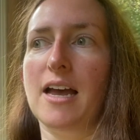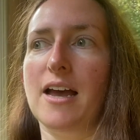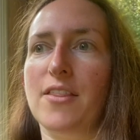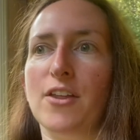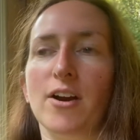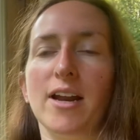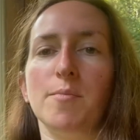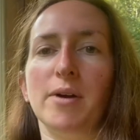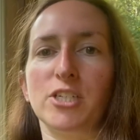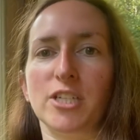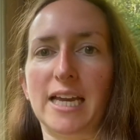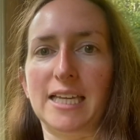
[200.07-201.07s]
they're at a
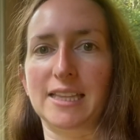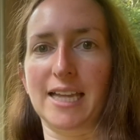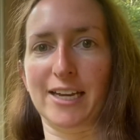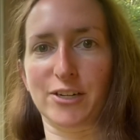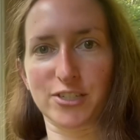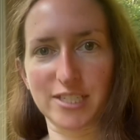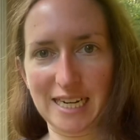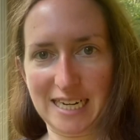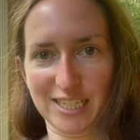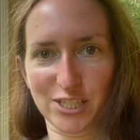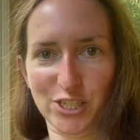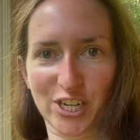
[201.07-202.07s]
much lighter
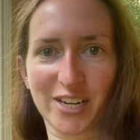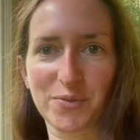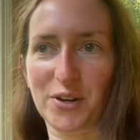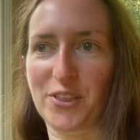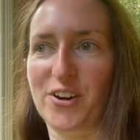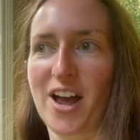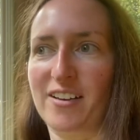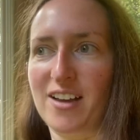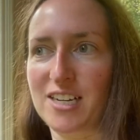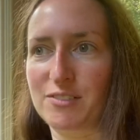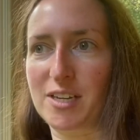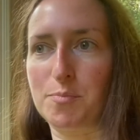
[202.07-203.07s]
stage where they're not kind
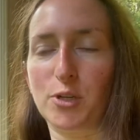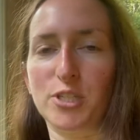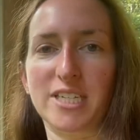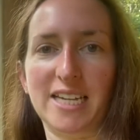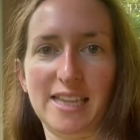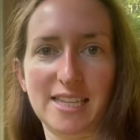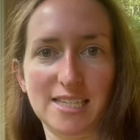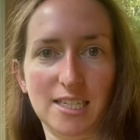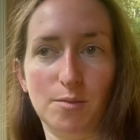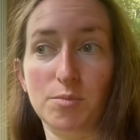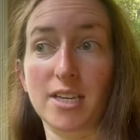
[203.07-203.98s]
of like bursting at the seams.